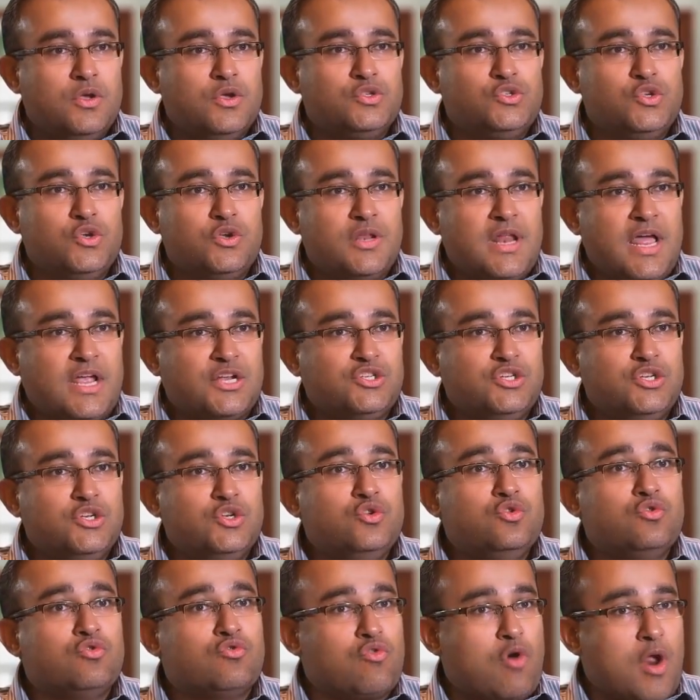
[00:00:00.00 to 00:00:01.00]
So you could actually
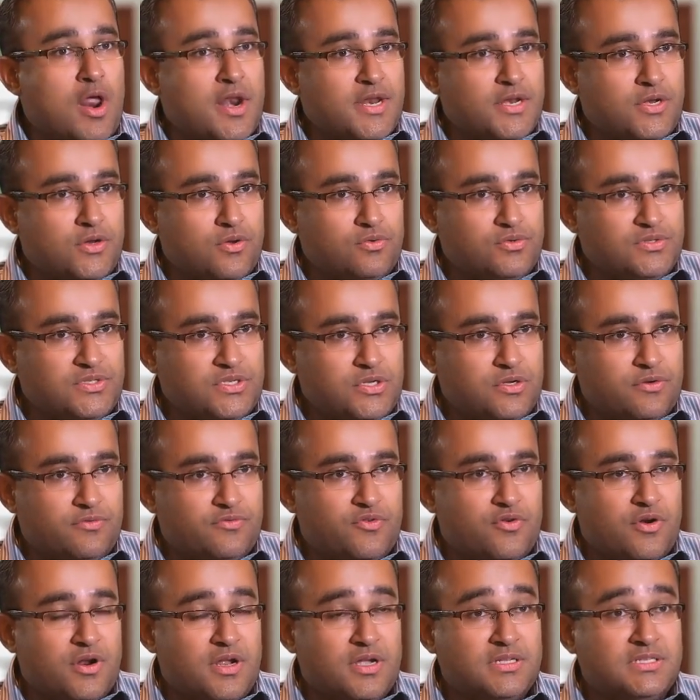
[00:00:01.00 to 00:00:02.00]
do chronic dosing
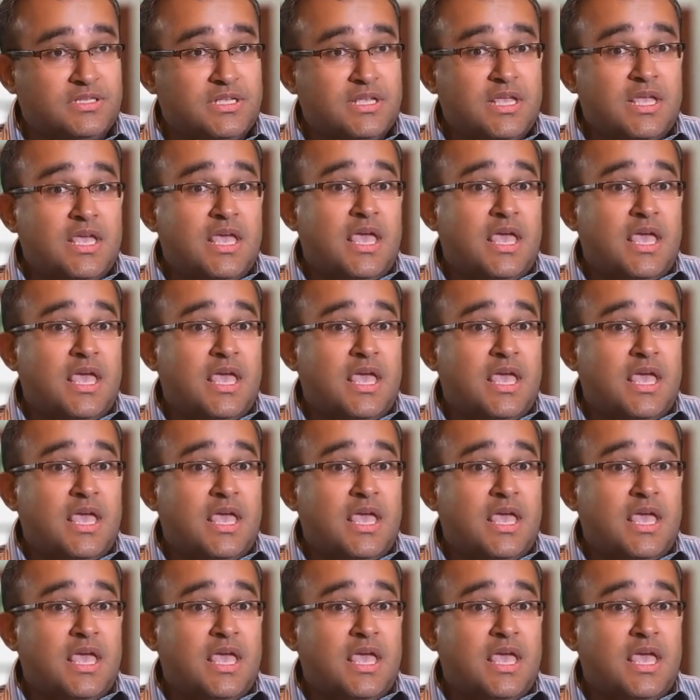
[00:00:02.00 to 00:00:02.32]
of drugs.